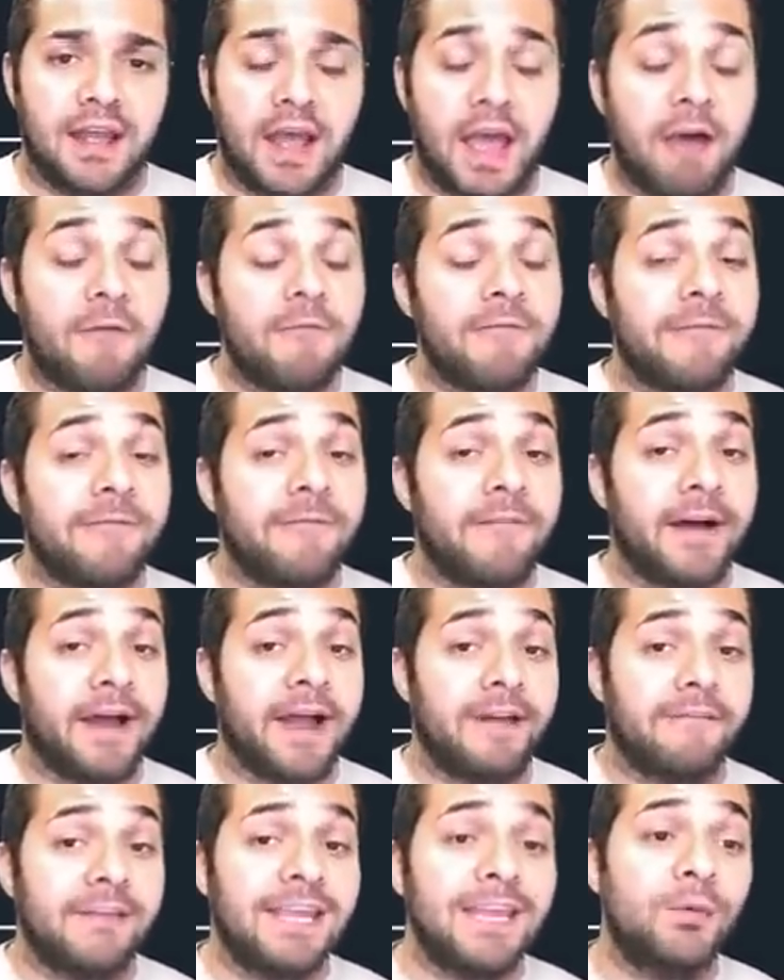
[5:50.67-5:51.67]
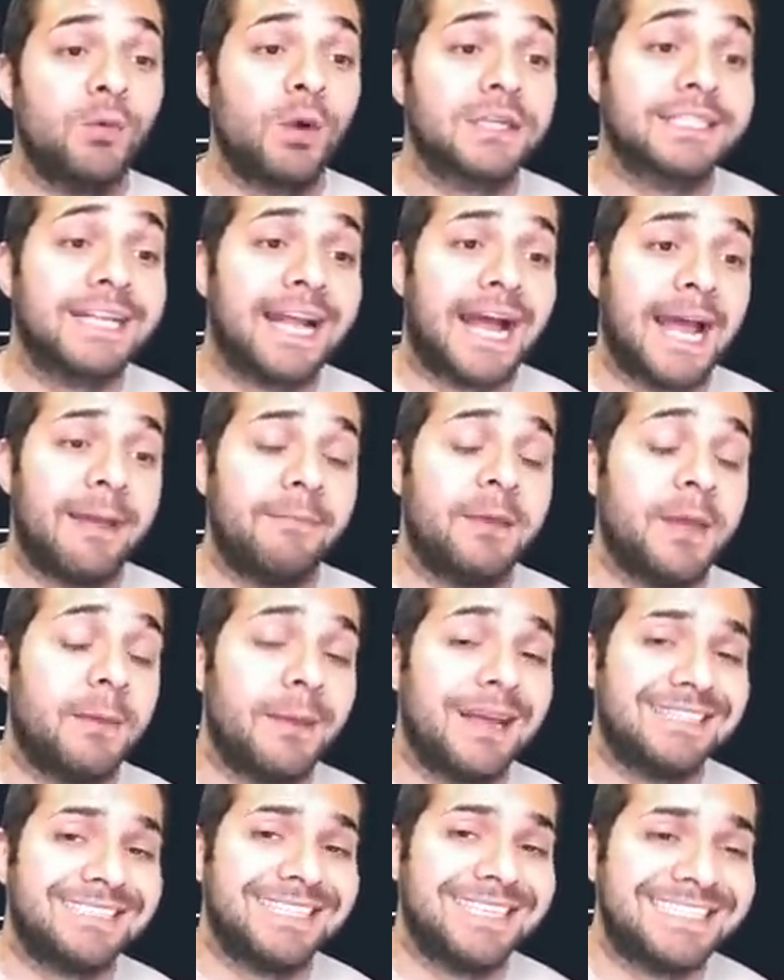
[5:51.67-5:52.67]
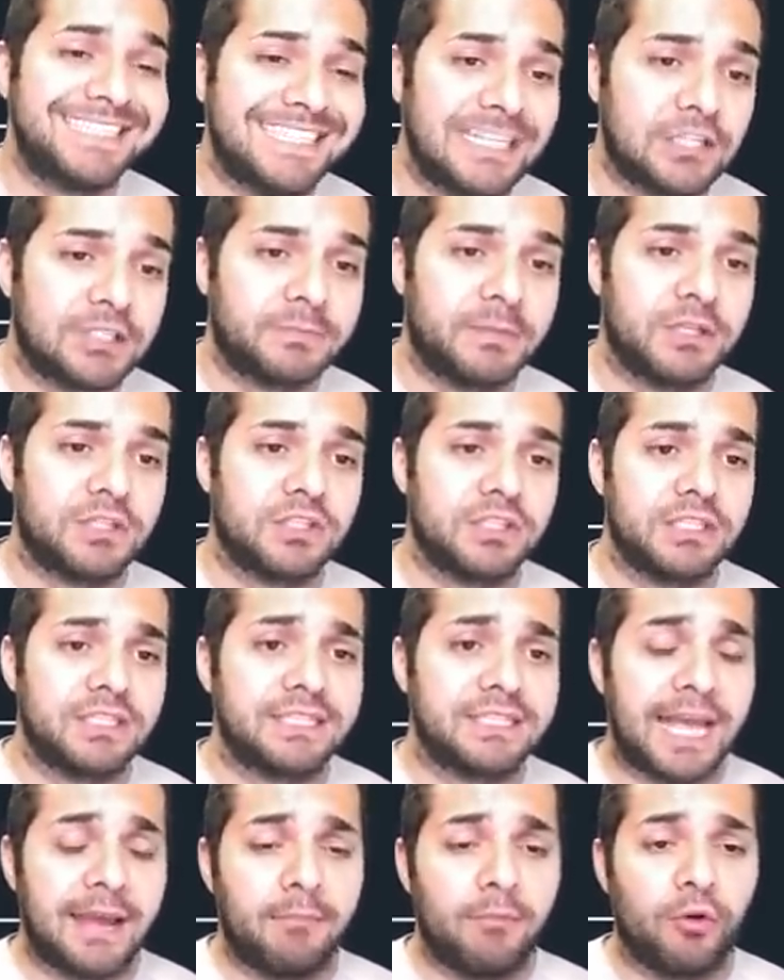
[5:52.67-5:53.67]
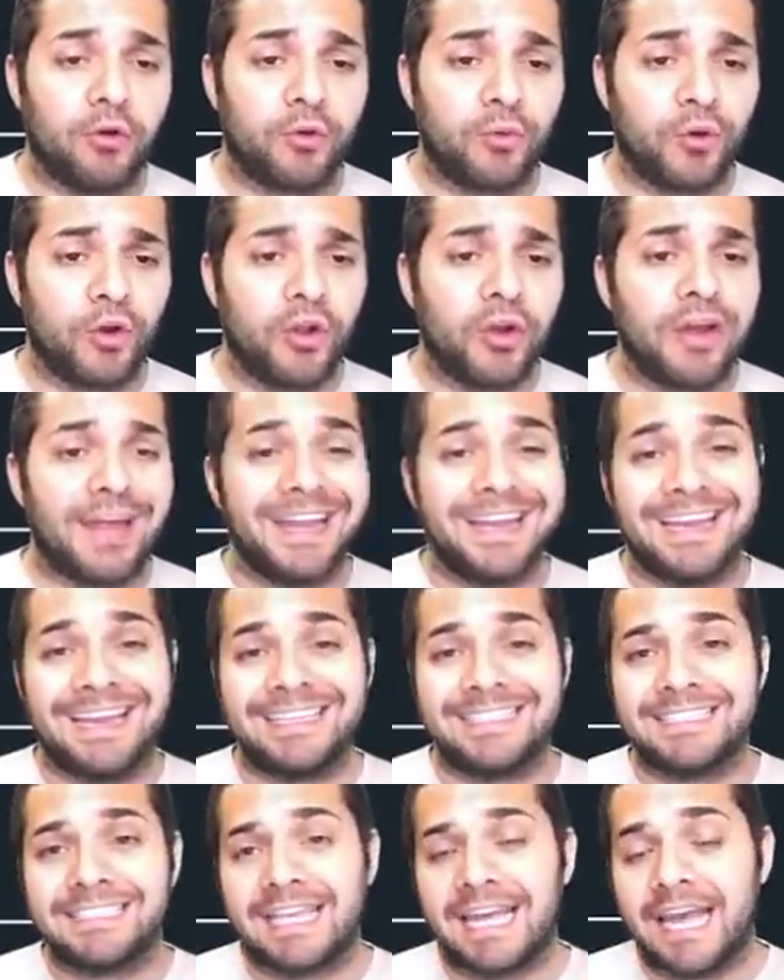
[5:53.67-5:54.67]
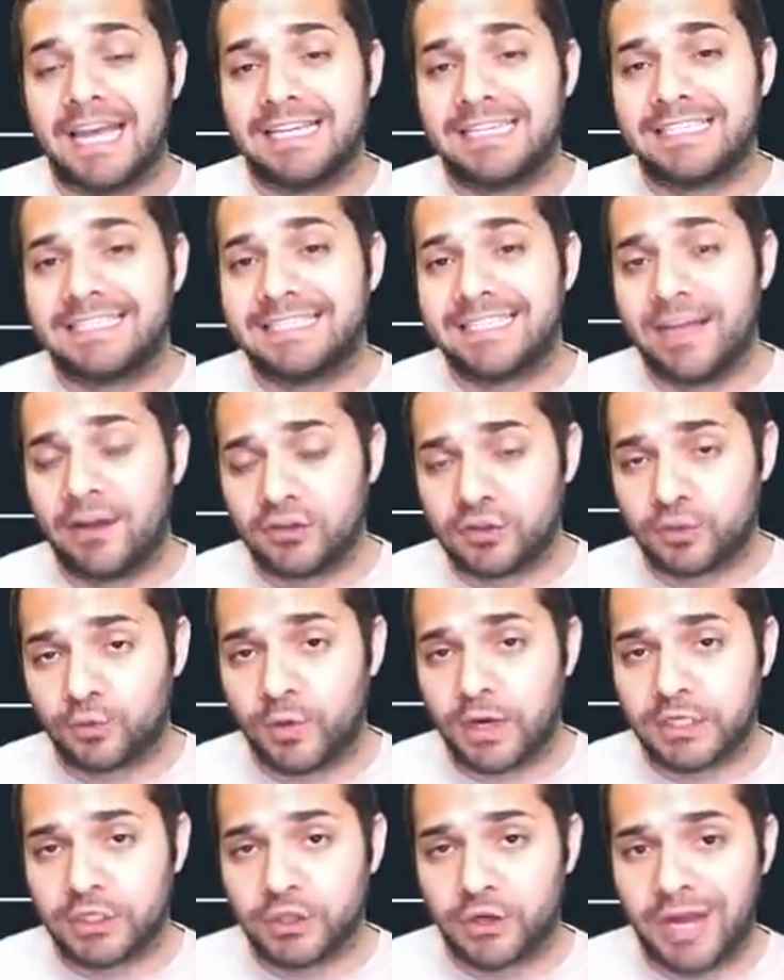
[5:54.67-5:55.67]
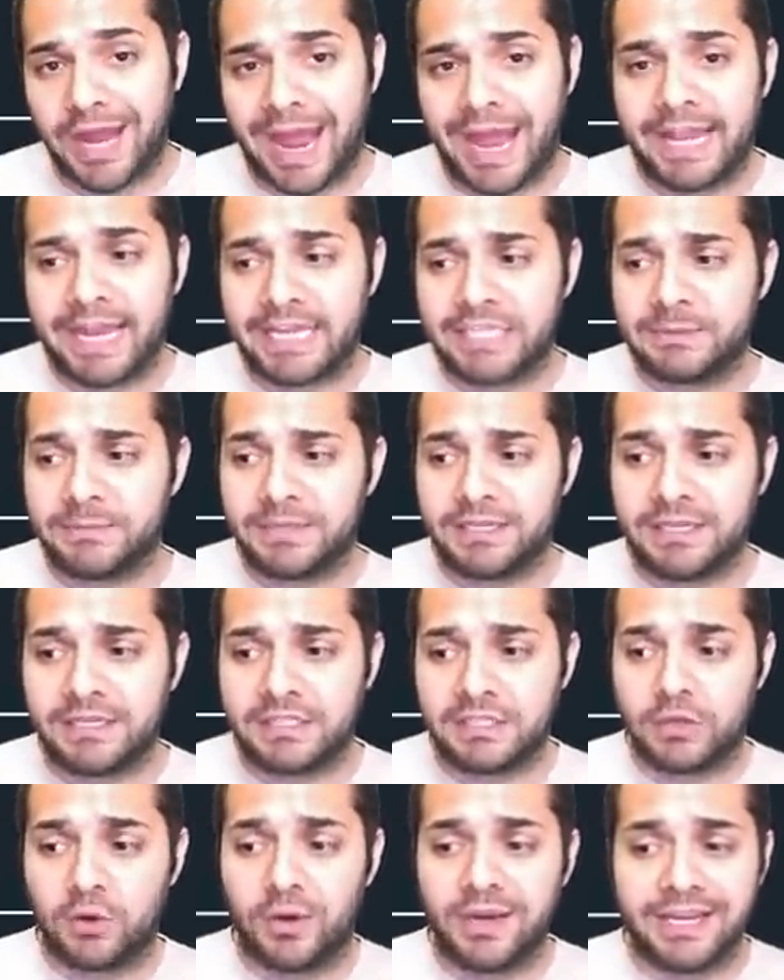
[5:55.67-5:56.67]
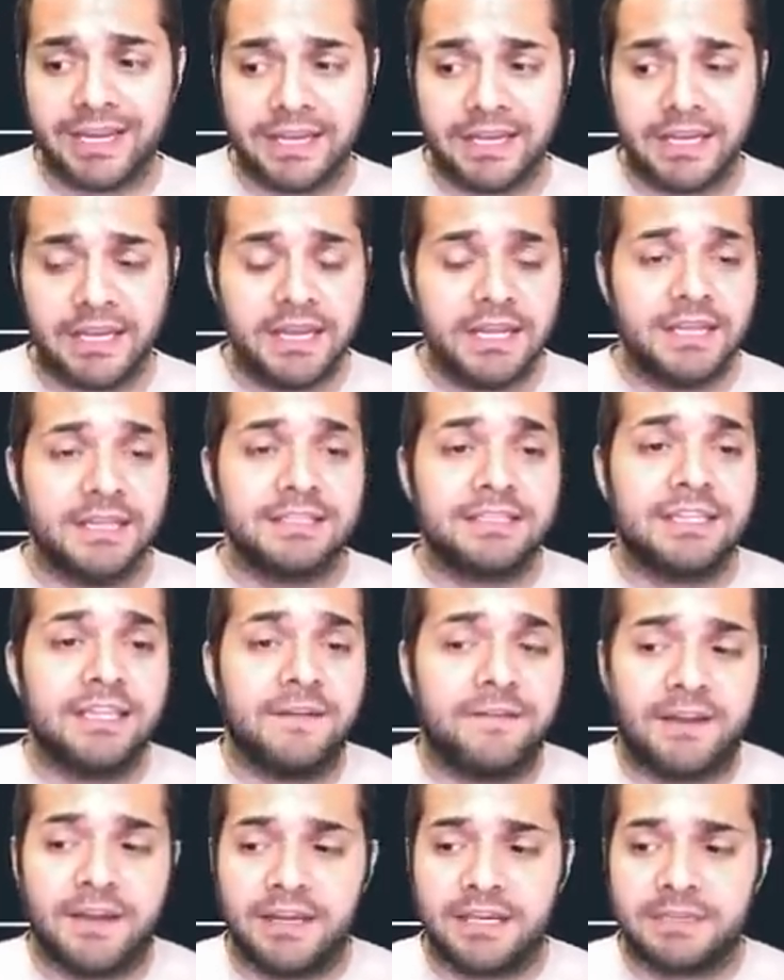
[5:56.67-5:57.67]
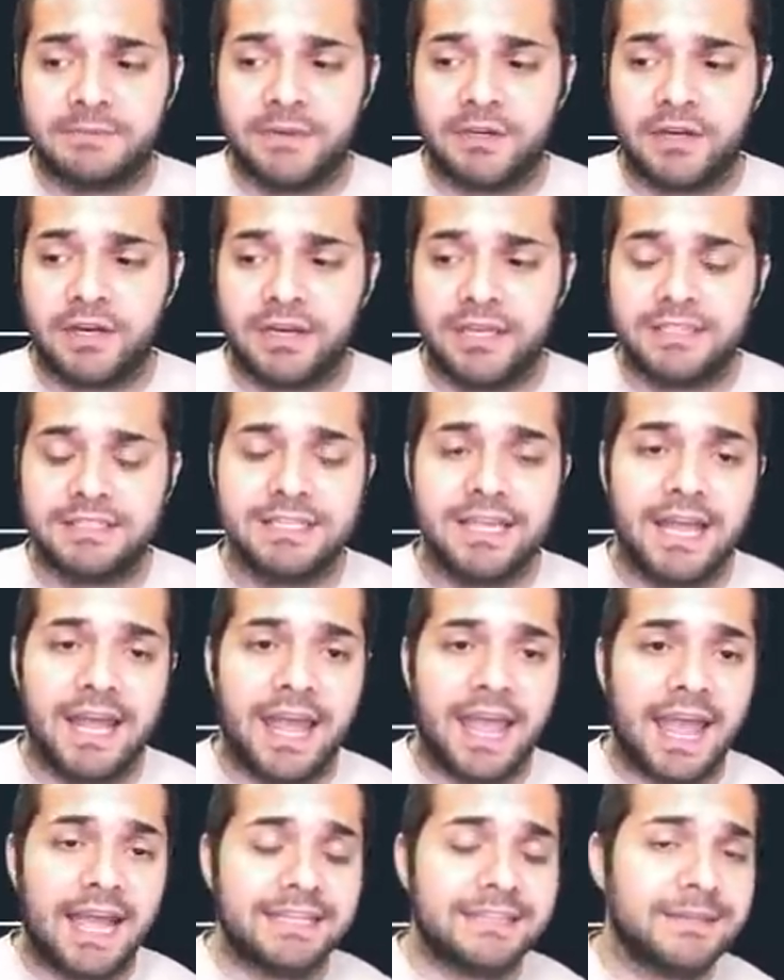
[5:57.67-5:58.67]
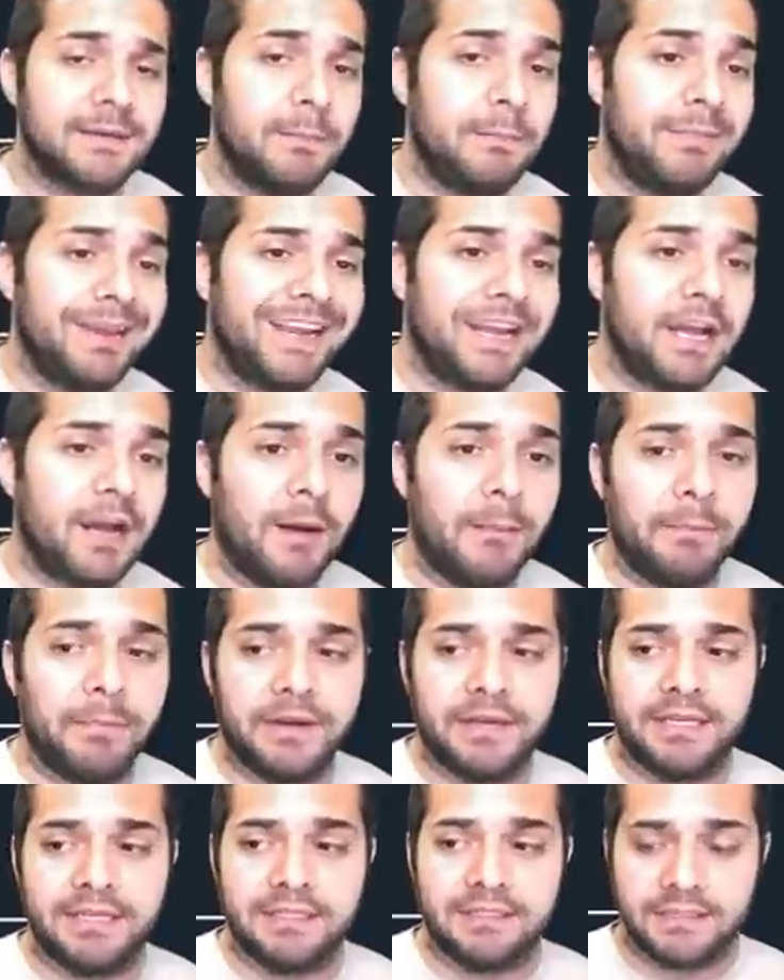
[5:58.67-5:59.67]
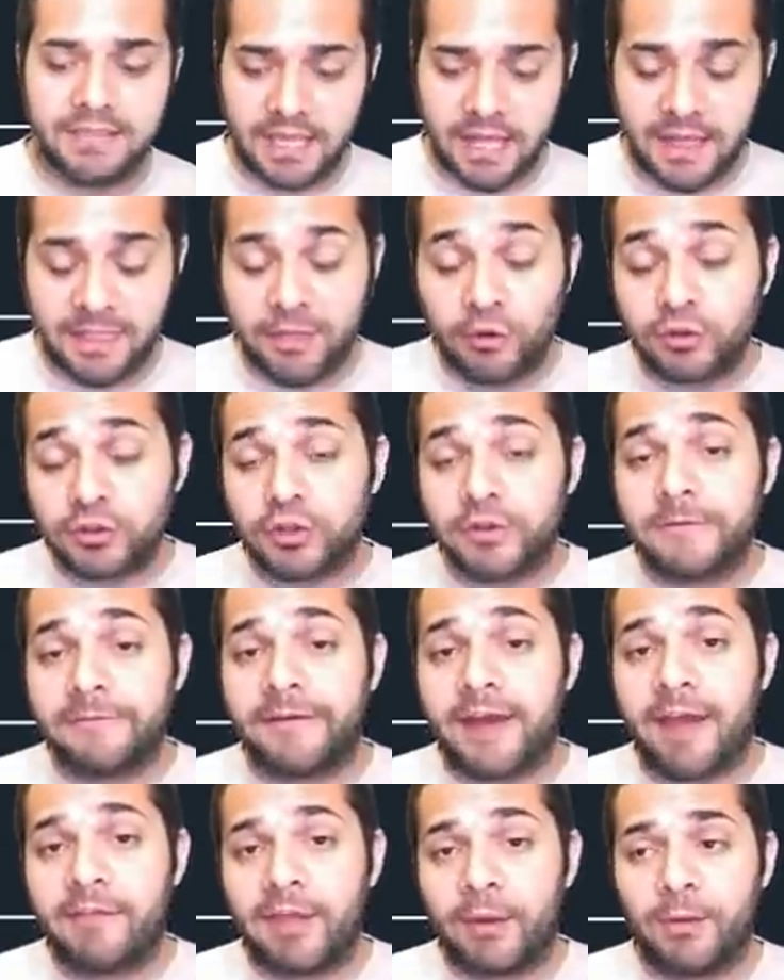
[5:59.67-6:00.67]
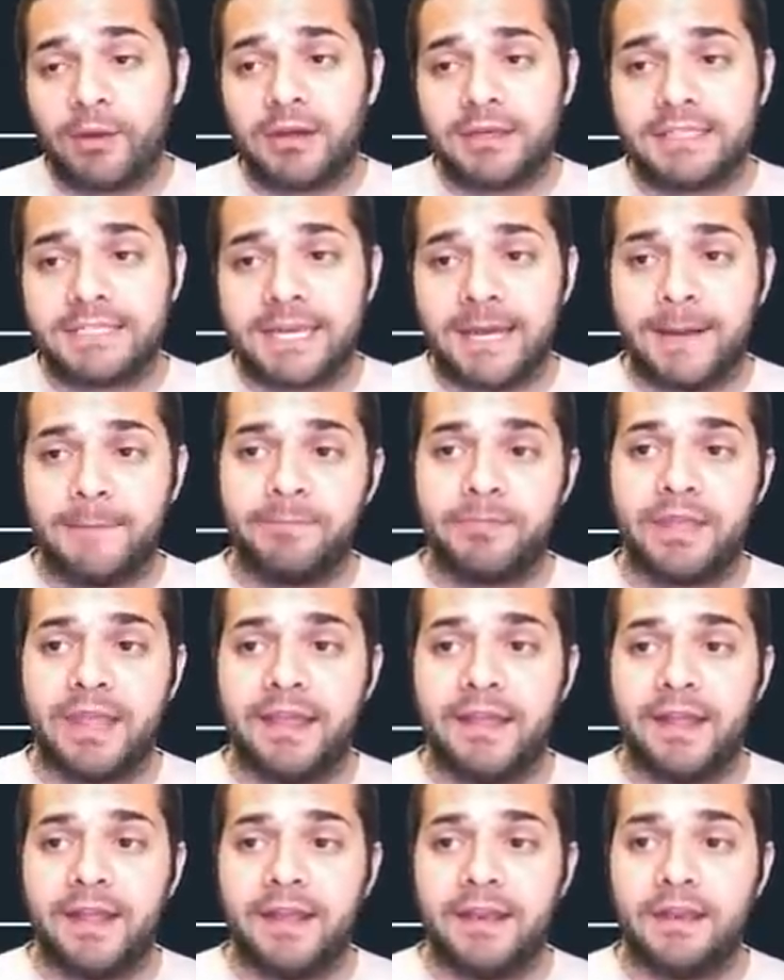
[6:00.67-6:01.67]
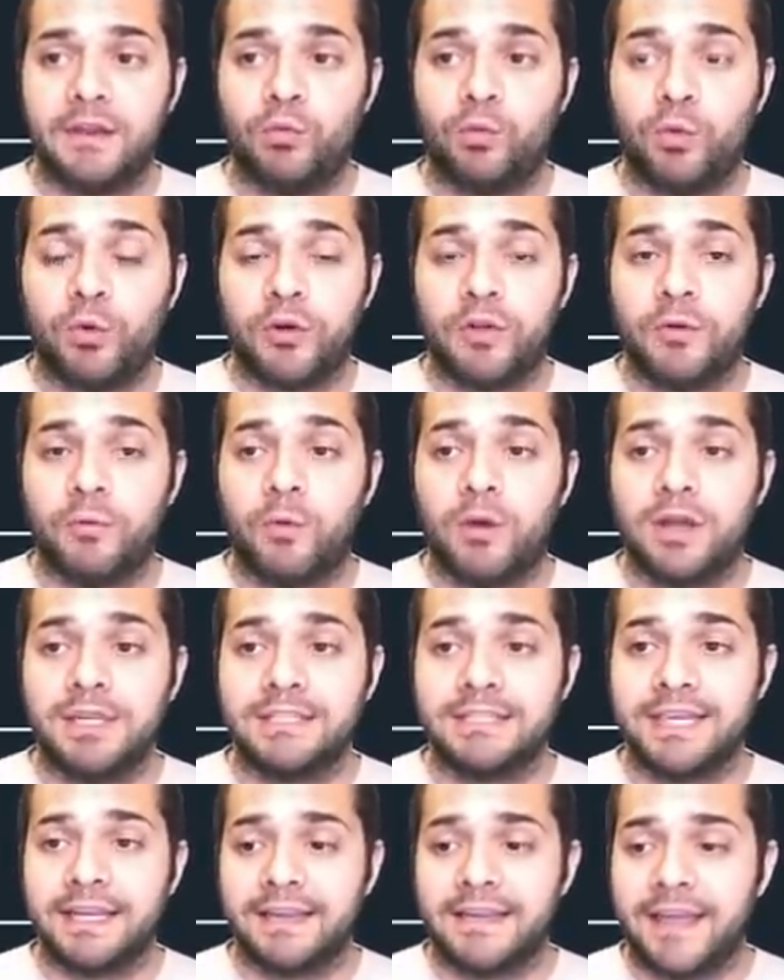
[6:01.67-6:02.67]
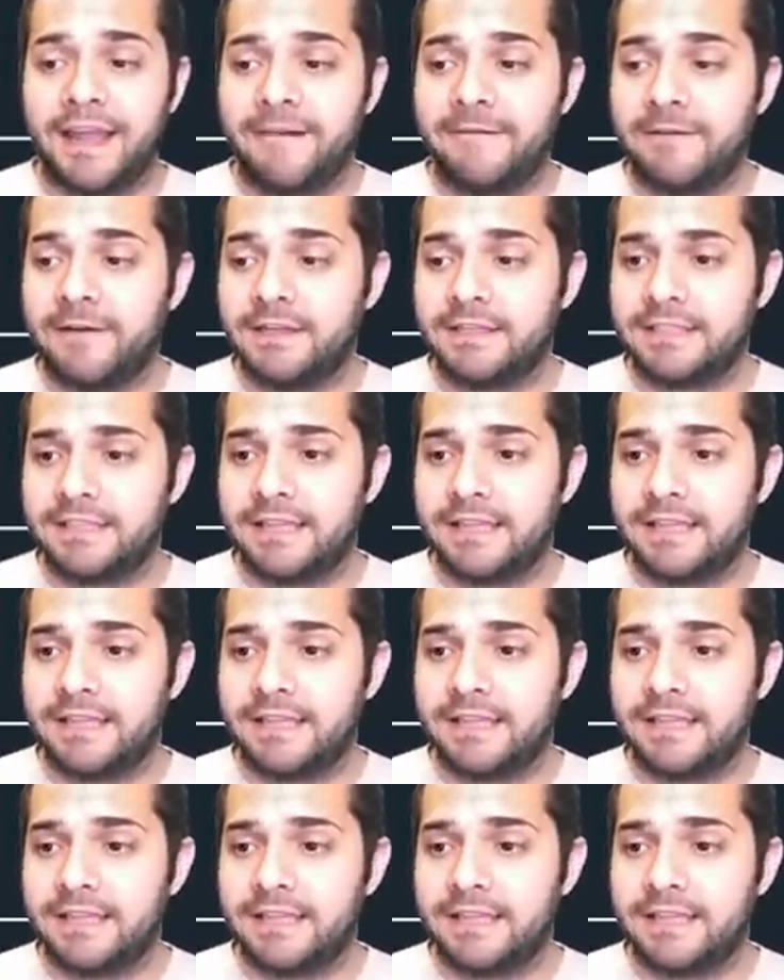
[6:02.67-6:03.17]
of the five. He worked at IBM as a sales specialist at Motorola and is a sales director at HP. So again, significant experience at some big companies. Those are the five that we looked at and were the ones that gave us